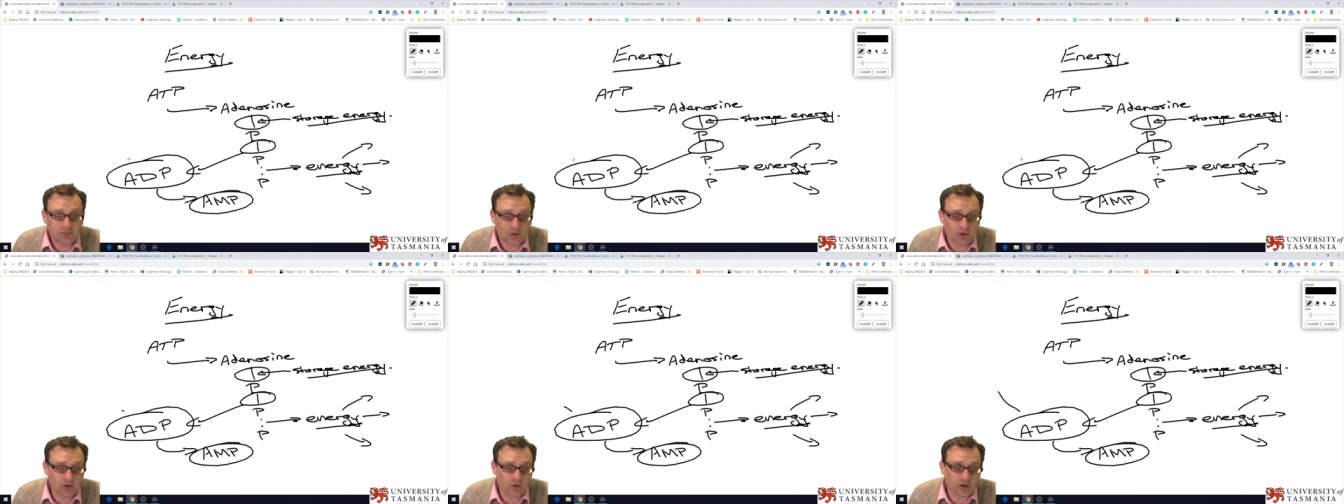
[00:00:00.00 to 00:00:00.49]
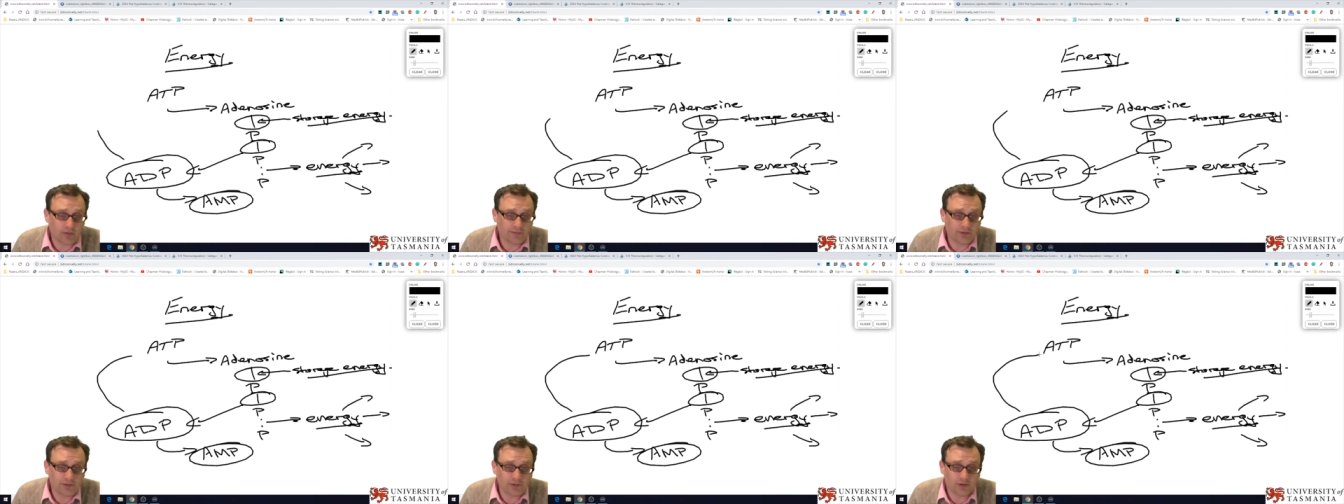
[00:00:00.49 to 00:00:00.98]
So
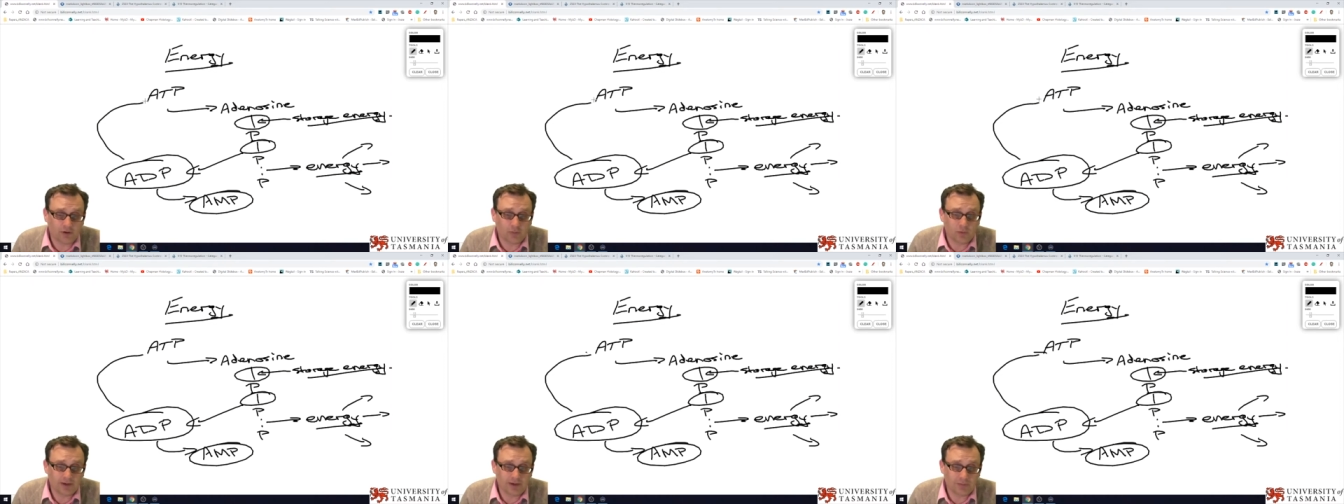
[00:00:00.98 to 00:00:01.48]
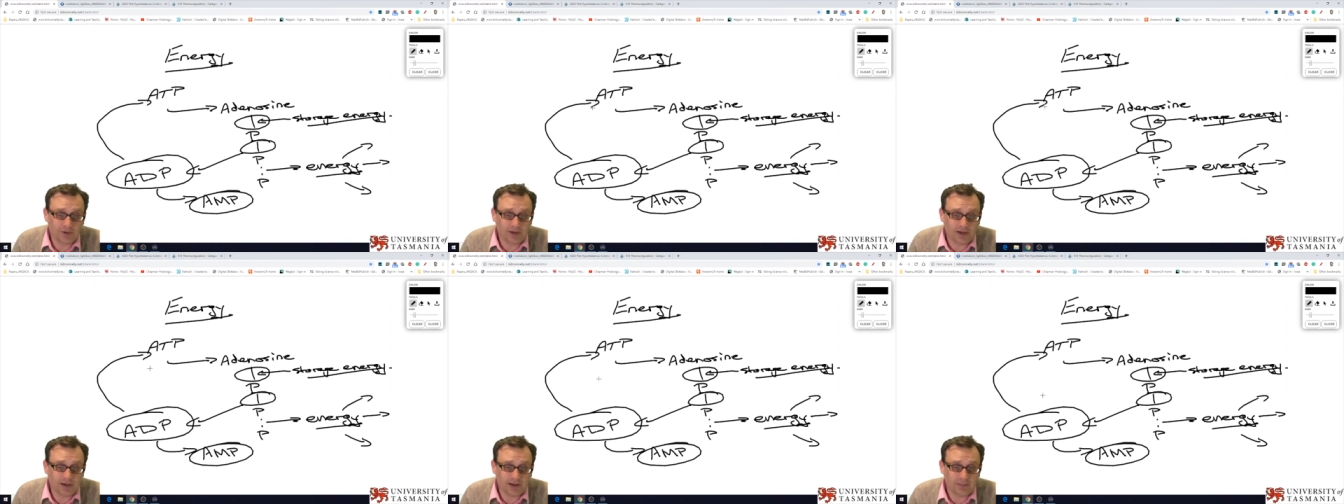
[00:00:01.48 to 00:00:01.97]
more often than not,
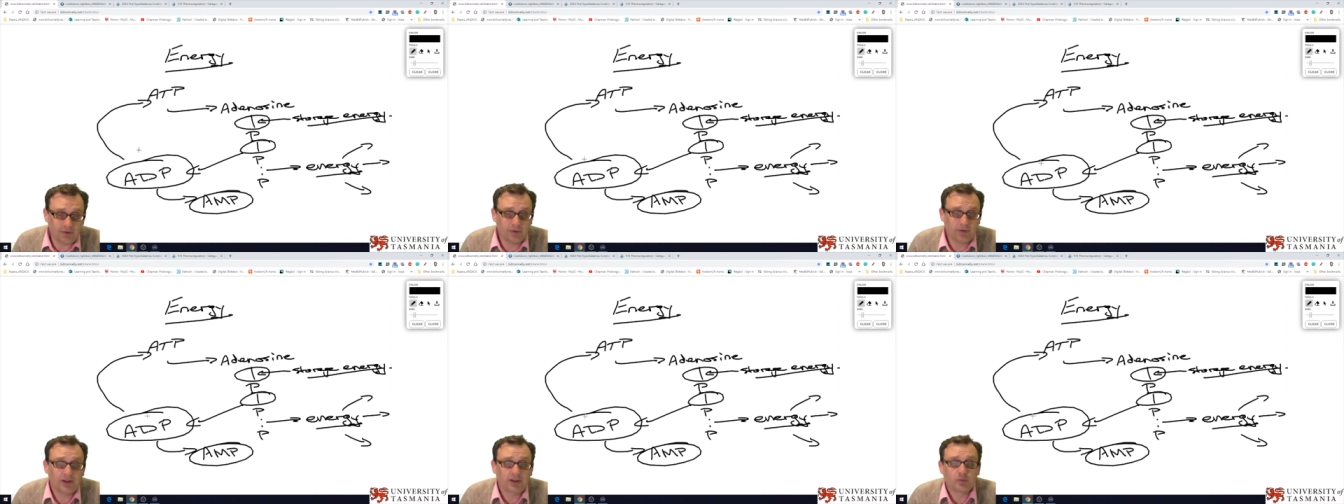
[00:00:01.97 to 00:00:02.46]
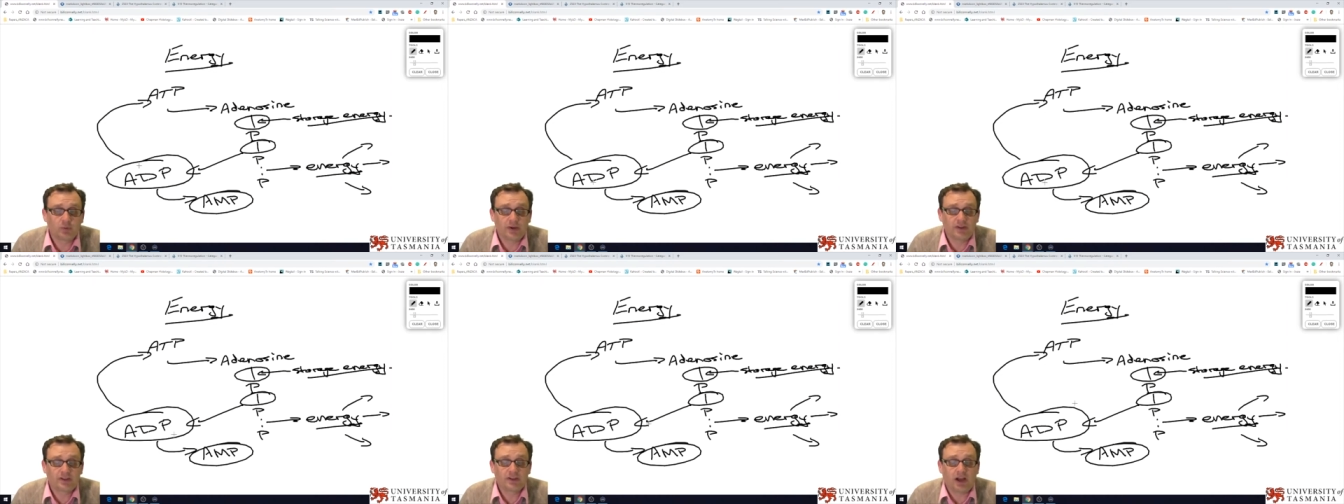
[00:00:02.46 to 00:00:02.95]
what we end up doing
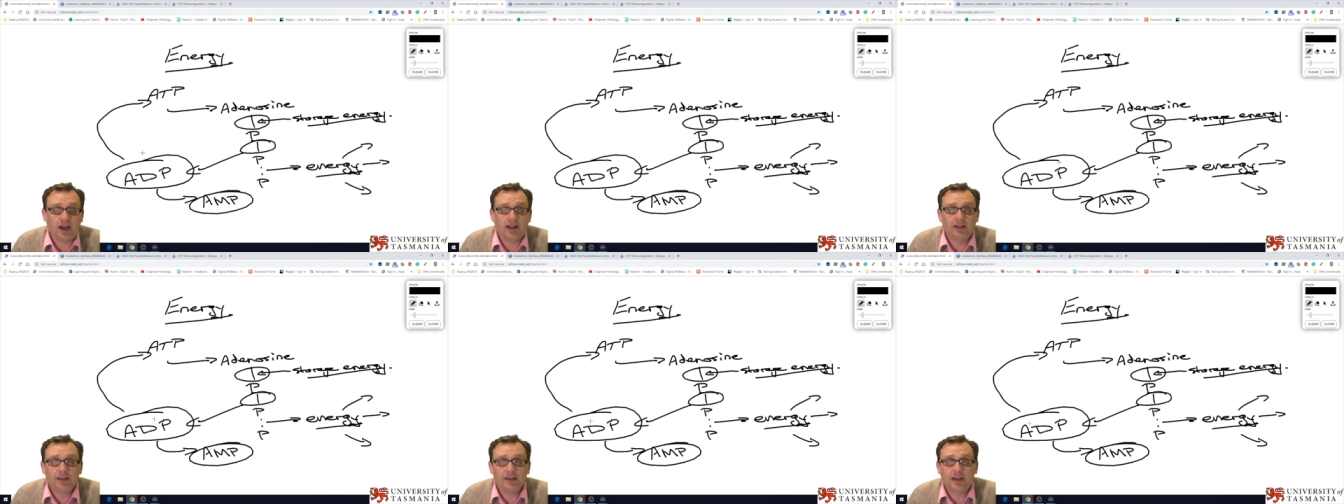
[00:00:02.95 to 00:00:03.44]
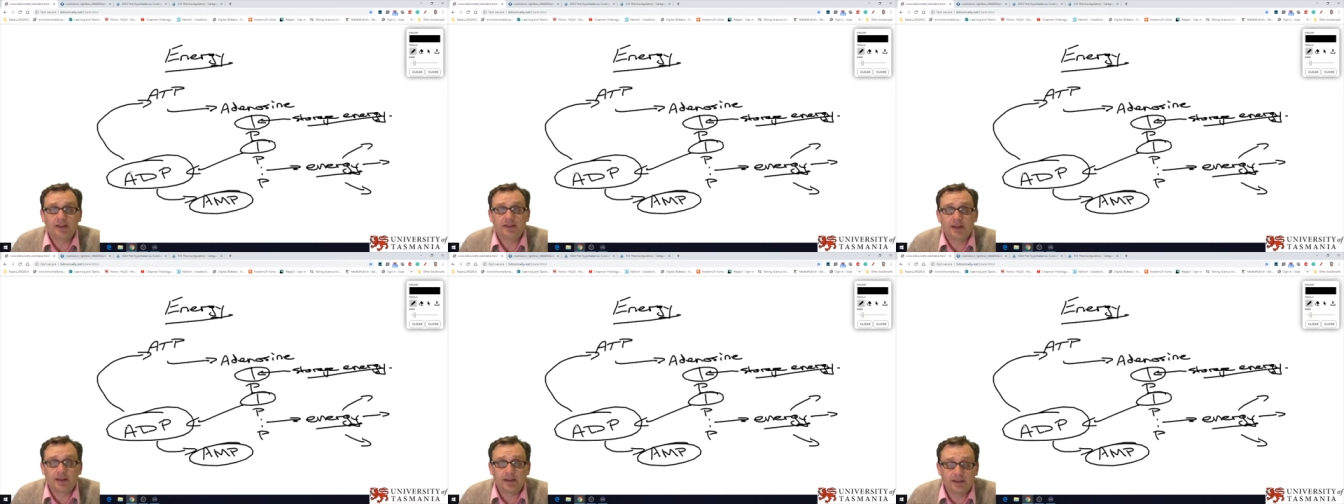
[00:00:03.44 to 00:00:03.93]
is
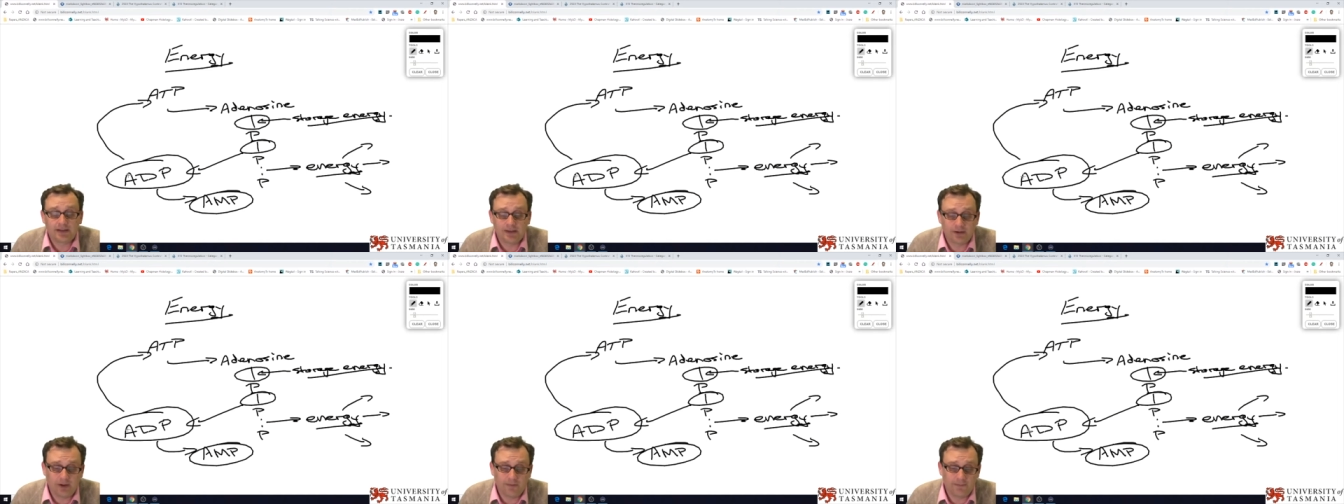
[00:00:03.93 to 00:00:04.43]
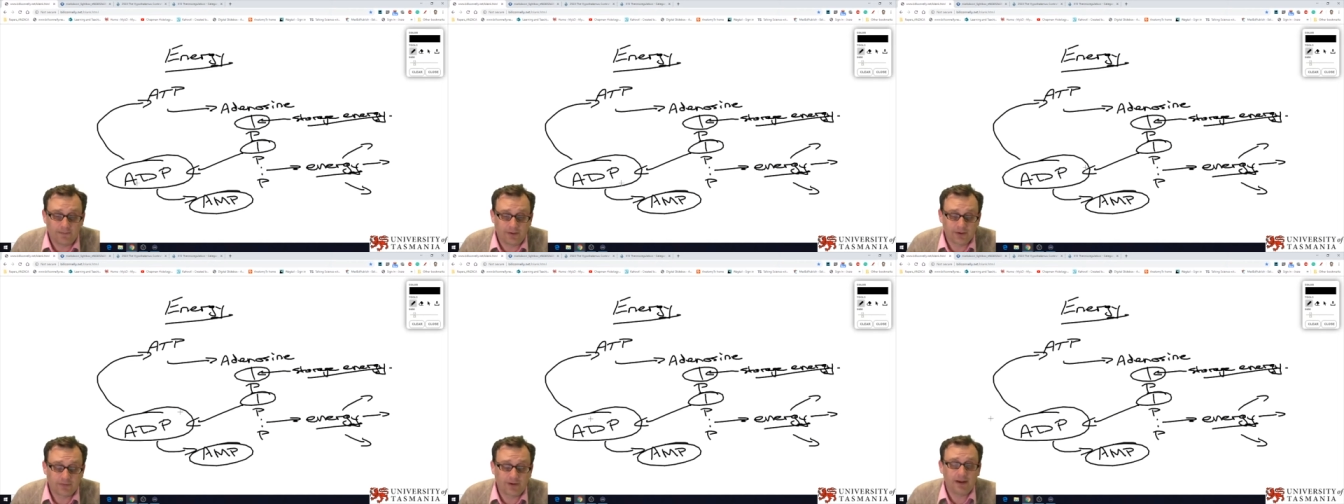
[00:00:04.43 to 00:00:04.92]
recycling that adenosine
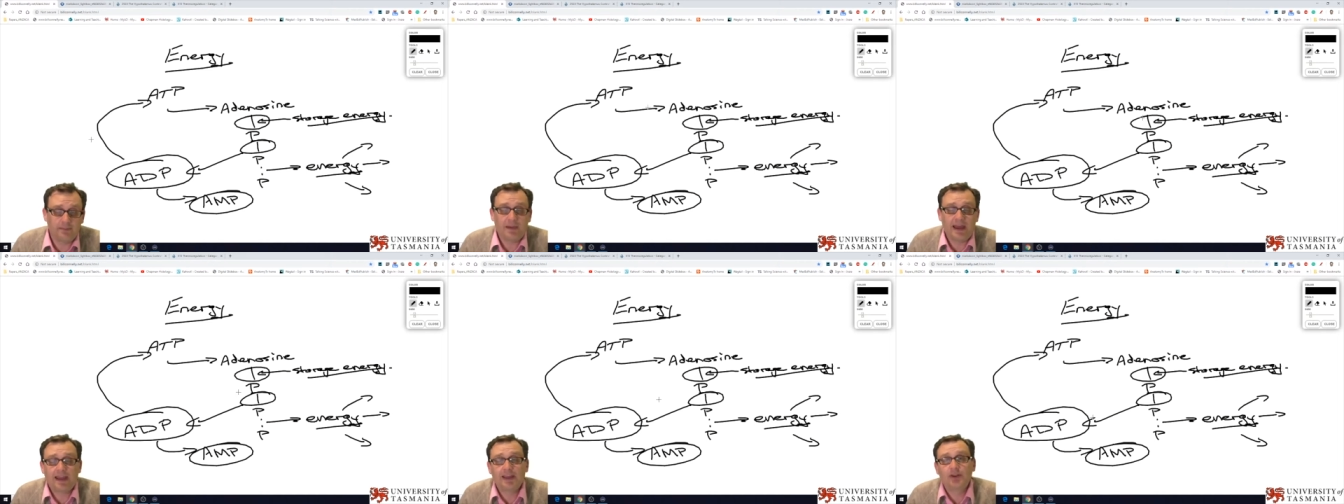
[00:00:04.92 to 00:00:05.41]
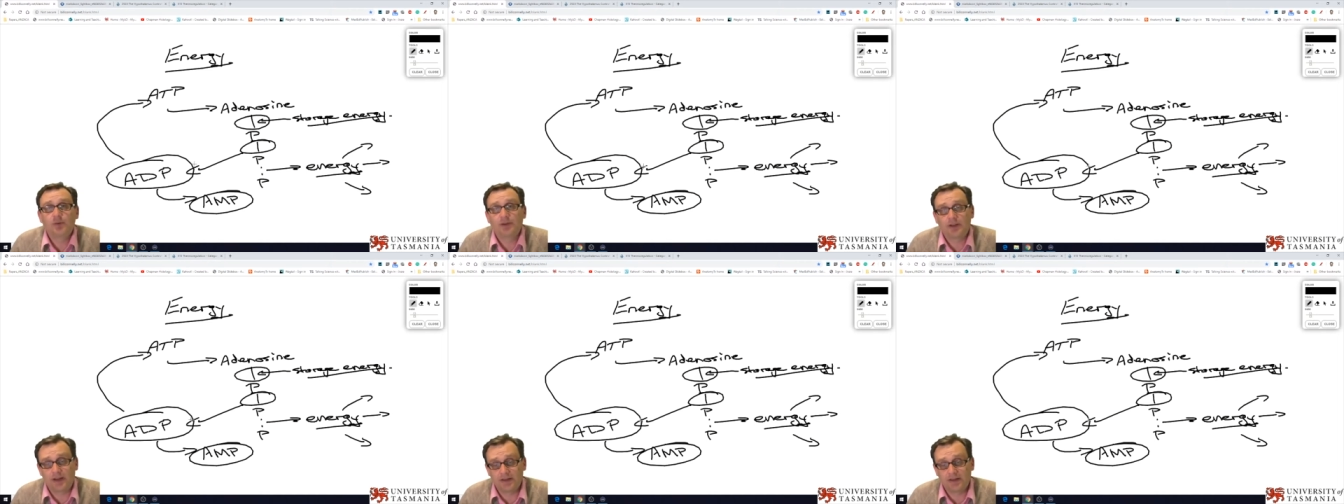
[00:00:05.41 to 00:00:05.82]
diphosphate back